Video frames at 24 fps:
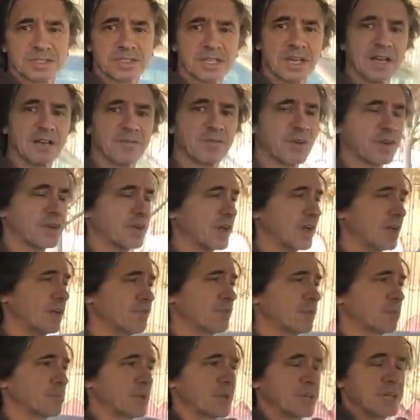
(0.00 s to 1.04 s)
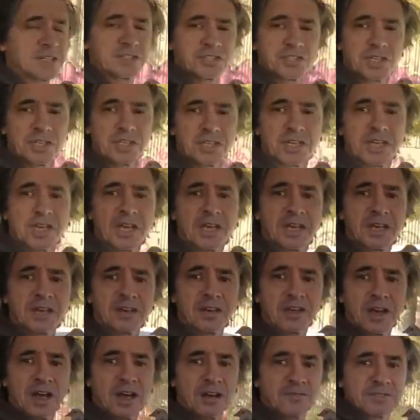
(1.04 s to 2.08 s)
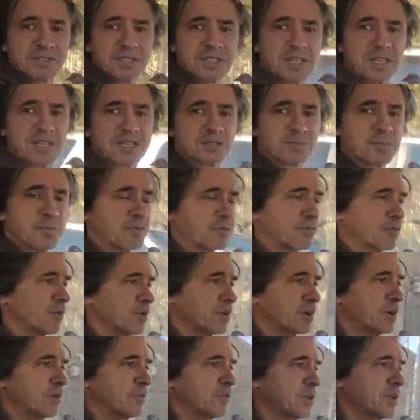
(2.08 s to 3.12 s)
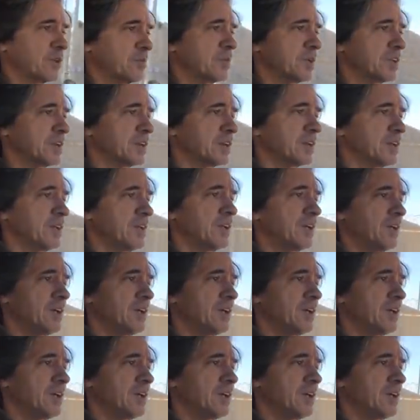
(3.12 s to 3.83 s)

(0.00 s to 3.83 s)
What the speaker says: I have a pigeon, and I've said this before and I really mean it.